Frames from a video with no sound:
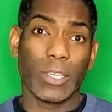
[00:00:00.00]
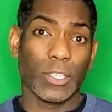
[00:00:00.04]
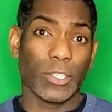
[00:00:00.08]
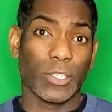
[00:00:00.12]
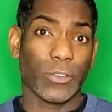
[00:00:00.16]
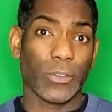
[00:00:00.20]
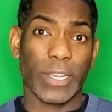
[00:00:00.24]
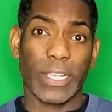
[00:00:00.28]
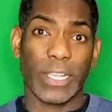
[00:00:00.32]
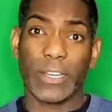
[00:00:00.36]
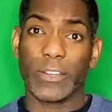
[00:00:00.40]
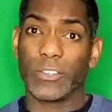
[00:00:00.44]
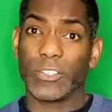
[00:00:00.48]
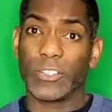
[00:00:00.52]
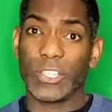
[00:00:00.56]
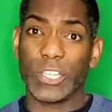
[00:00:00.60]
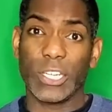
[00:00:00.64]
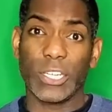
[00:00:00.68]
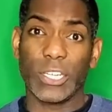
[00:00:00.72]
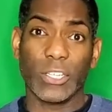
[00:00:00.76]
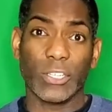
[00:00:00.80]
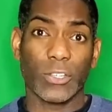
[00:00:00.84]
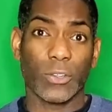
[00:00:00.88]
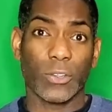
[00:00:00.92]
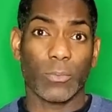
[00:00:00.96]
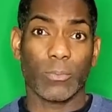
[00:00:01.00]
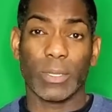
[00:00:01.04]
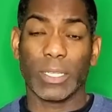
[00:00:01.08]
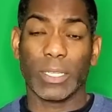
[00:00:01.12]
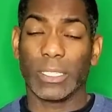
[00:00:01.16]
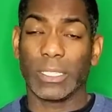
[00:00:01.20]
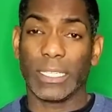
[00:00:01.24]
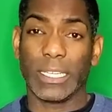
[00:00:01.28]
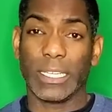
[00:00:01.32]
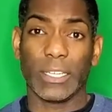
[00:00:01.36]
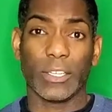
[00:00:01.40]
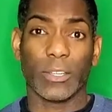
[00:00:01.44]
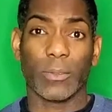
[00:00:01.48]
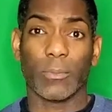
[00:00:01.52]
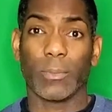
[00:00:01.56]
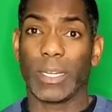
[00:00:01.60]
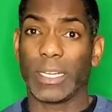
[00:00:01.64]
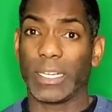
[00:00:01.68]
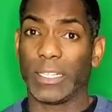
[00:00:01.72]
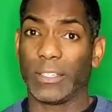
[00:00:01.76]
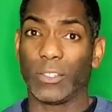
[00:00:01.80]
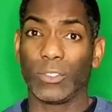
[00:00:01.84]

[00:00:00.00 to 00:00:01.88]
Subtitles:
your energy, your ability, and your money.